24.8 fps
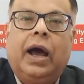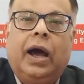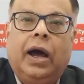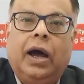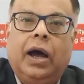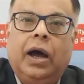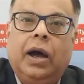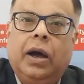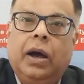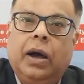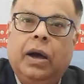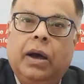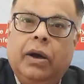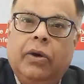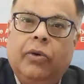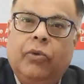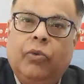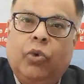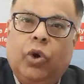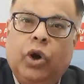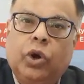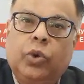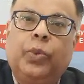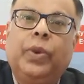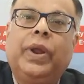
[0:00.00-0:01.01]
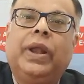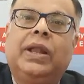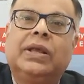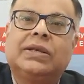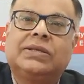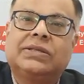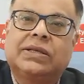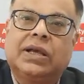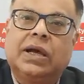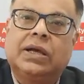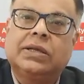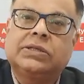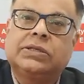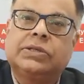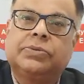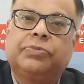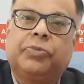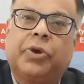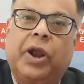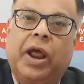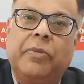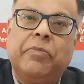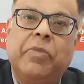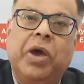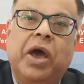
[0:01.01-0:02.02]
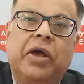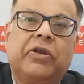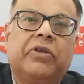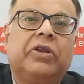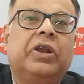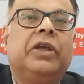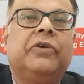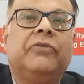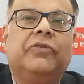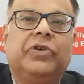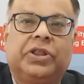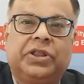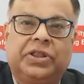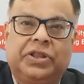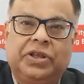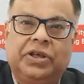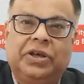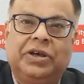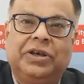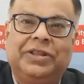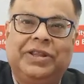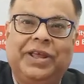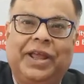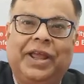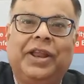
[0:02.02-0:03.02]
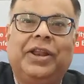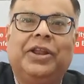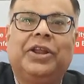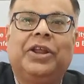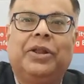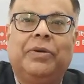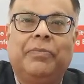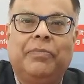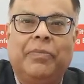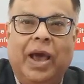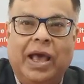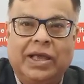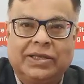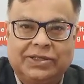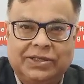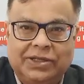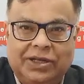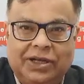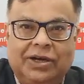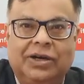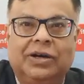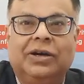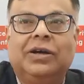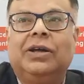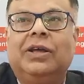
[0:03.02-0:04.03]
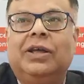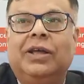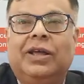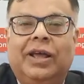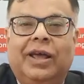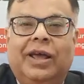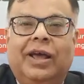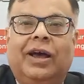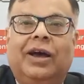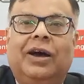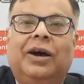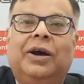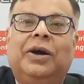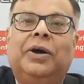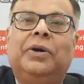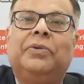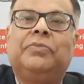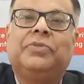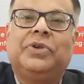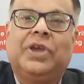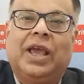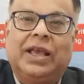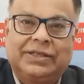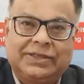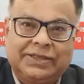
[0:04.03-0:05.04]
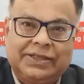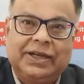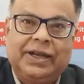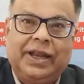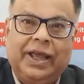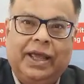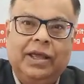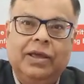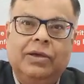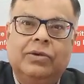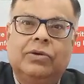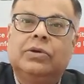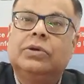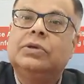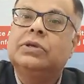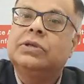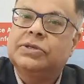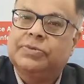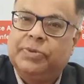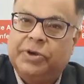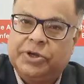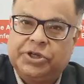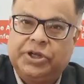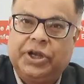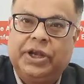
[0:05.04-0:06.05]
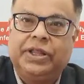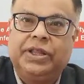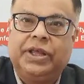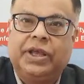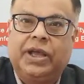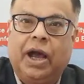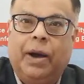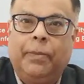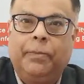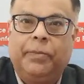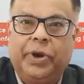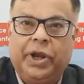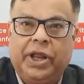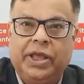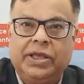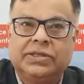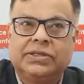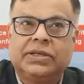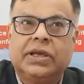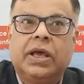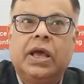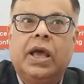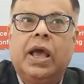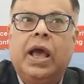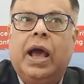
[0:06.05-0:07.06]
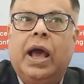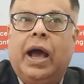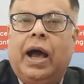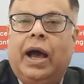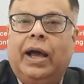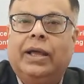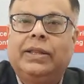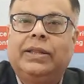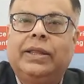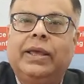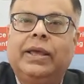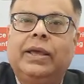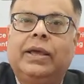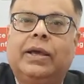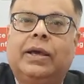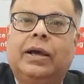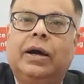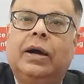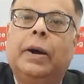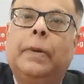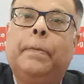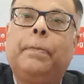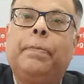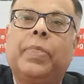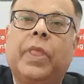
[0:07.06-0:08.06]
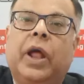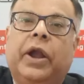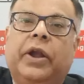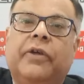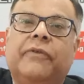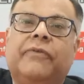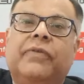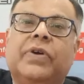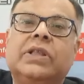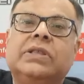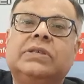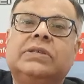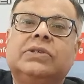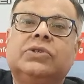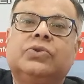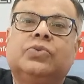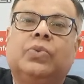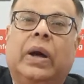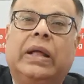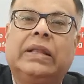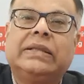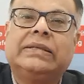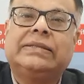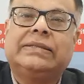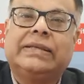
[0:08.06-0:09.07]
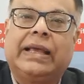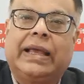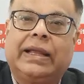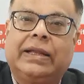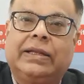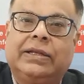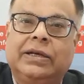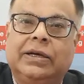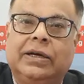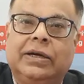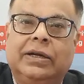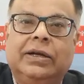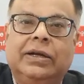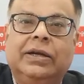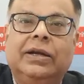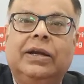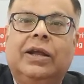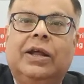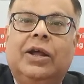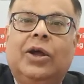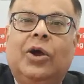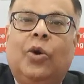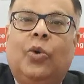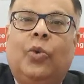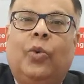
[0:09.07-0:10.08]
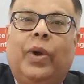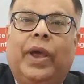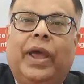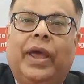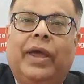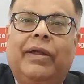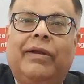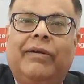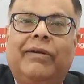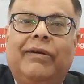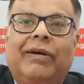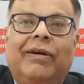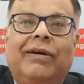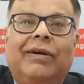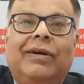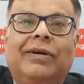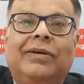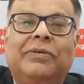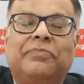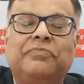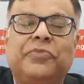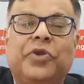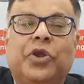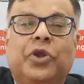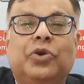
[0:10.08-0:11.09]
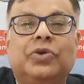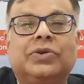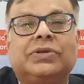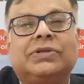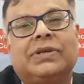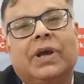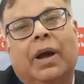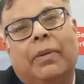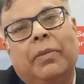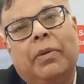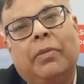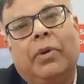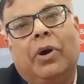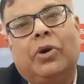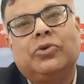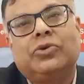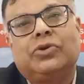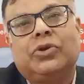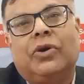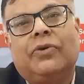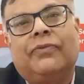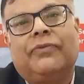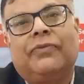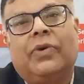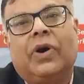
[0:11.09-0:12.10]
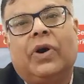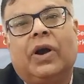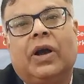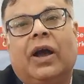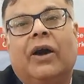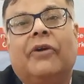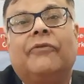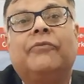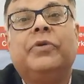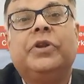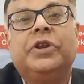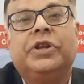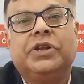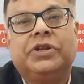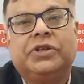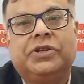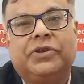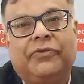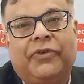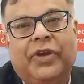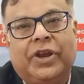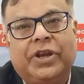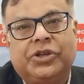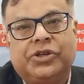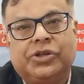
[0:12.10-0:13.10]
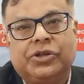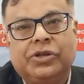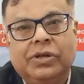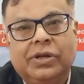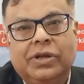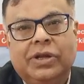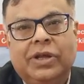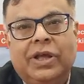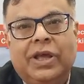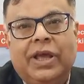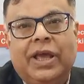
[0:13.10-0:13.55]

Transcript: Uh, what we discussed primarily with uh, the Indian ambassador uh, yesterday, especially the companies, I think uh, defense is one sector where uh, you know some amount of government intervention